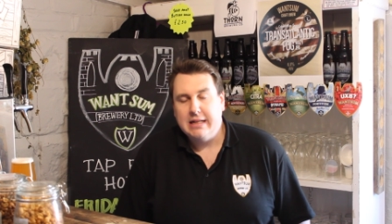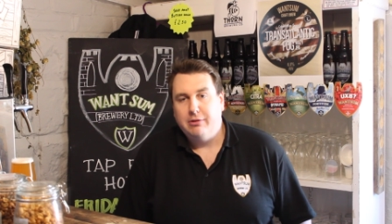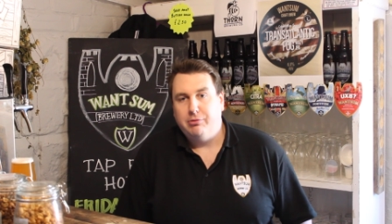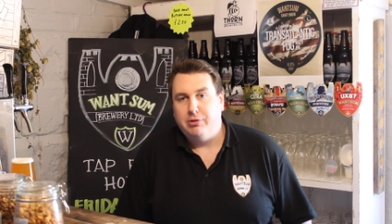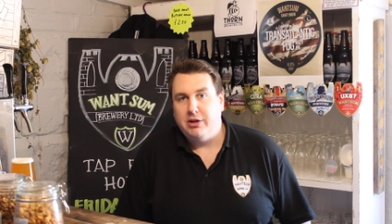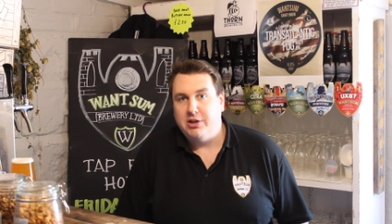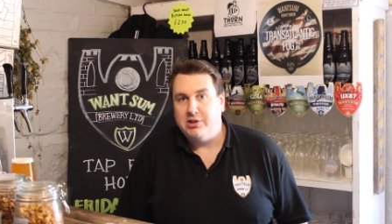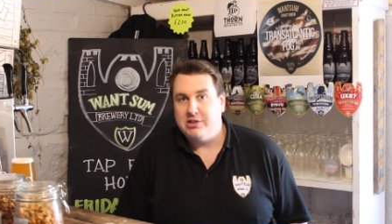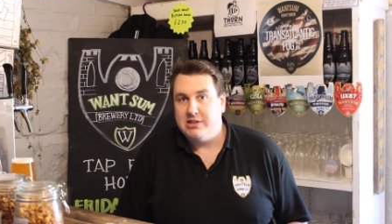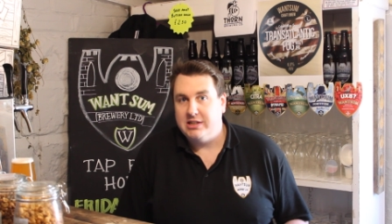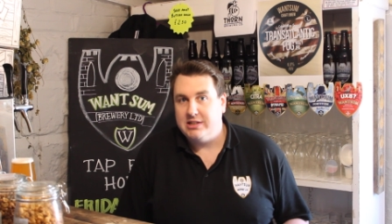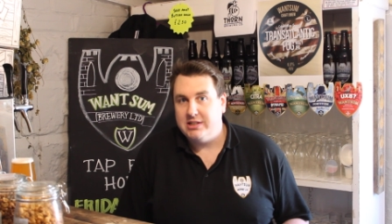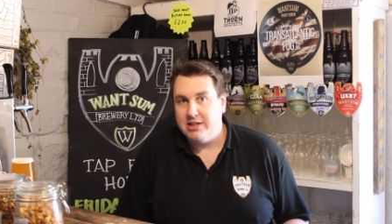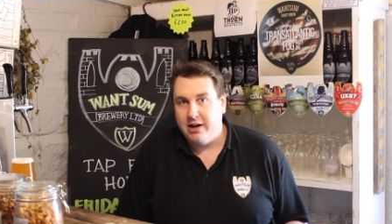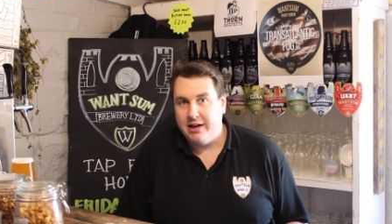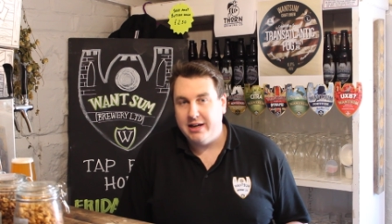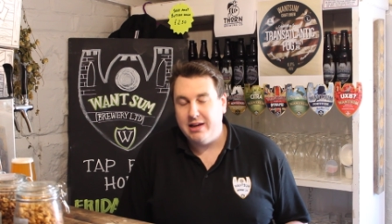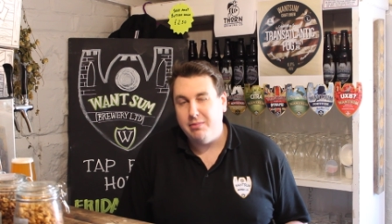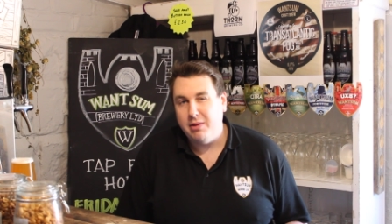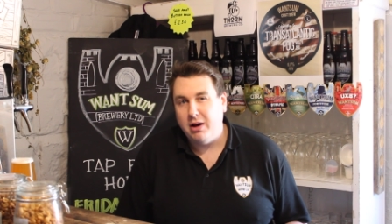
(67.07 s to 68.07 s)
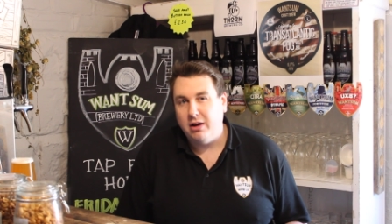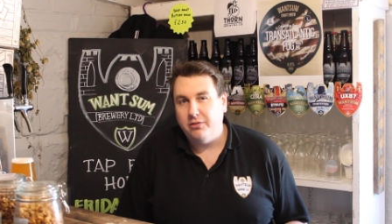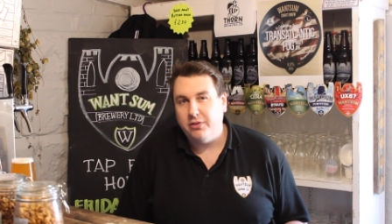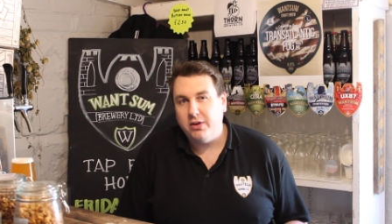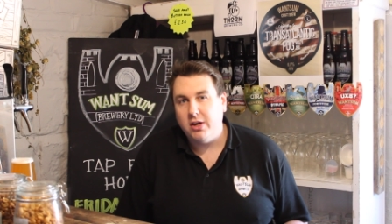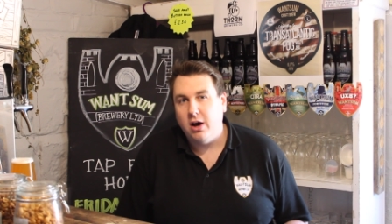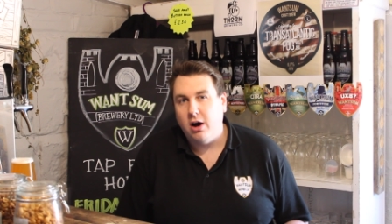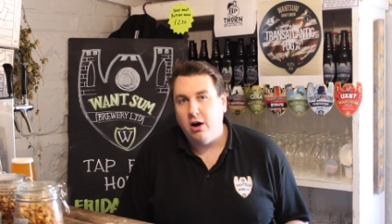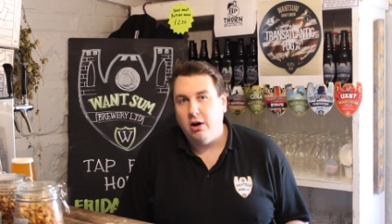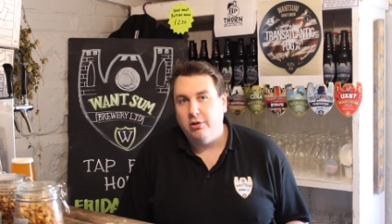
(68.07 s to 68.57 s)
We used a tiny amount of
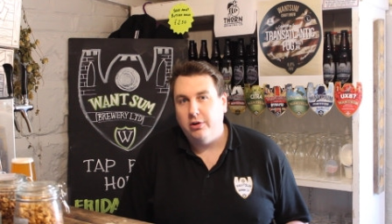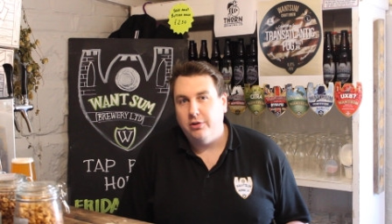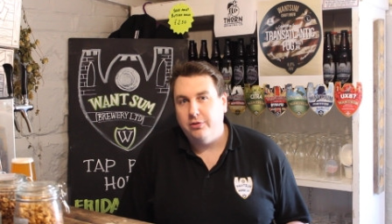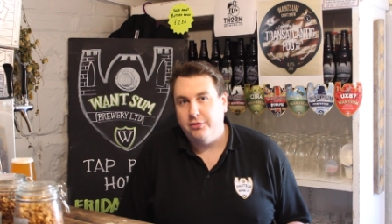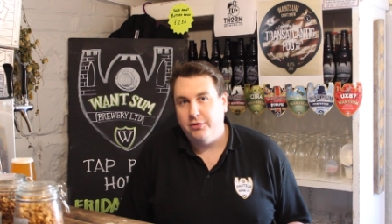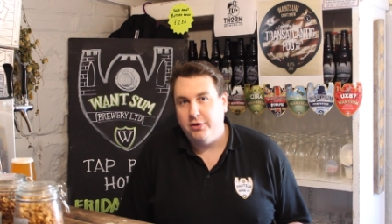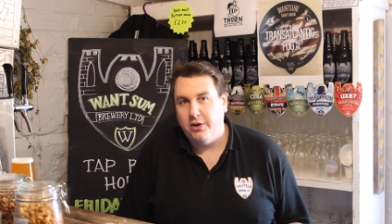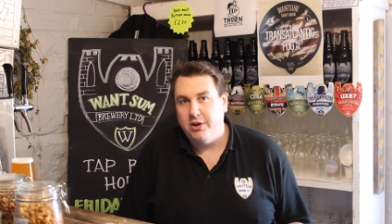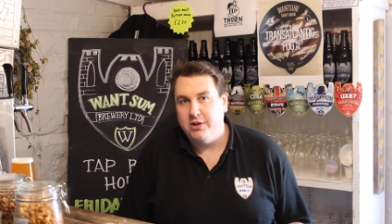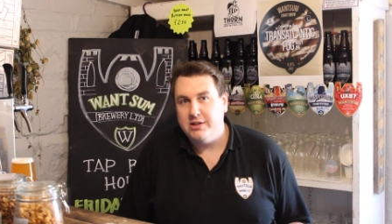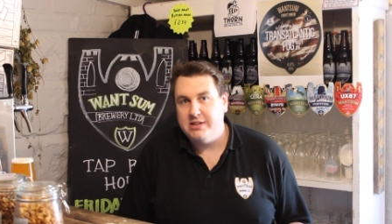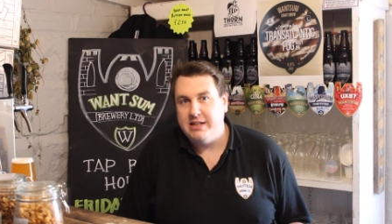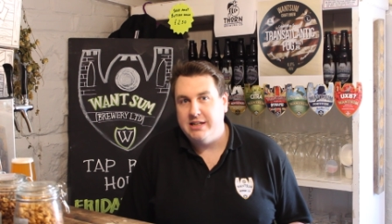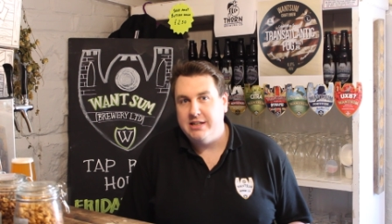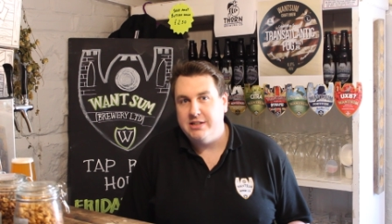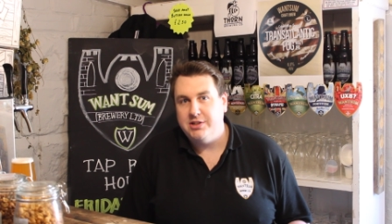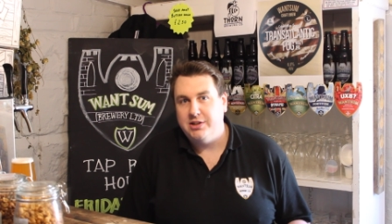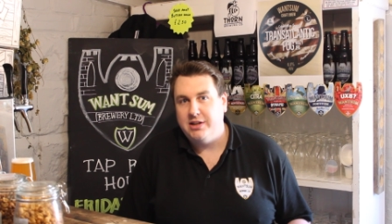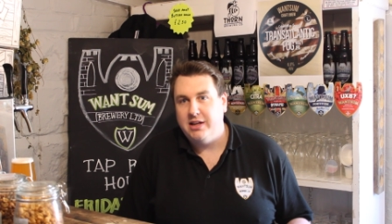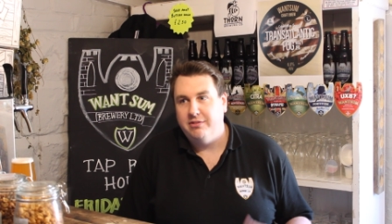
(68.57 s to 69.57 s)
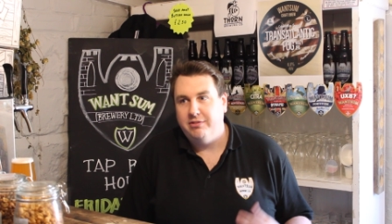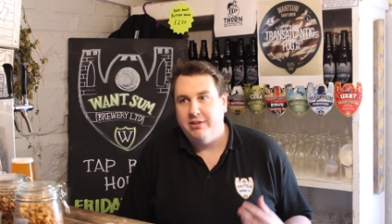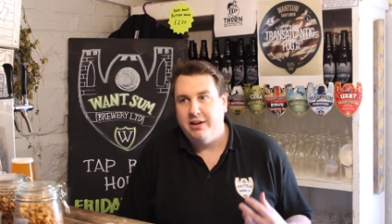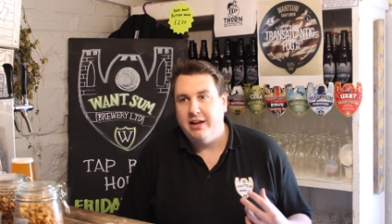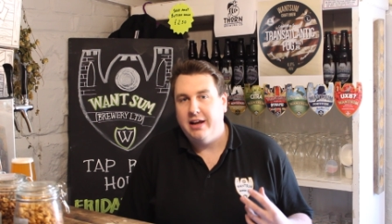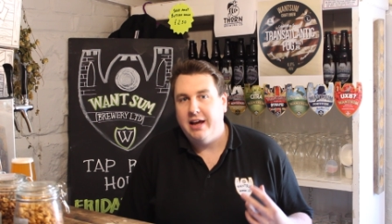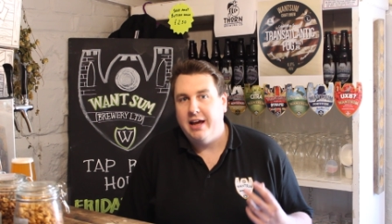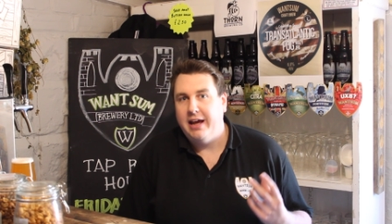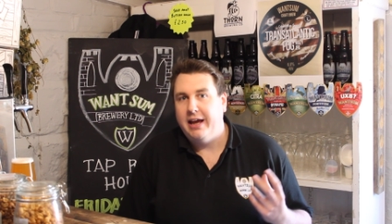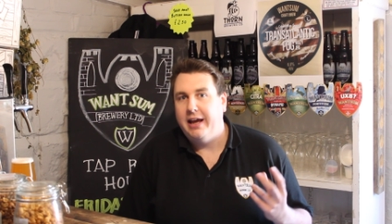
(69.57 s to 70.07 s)
Cara 30 to give
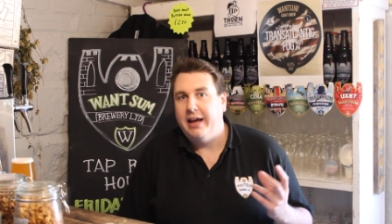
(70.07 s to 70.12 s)
it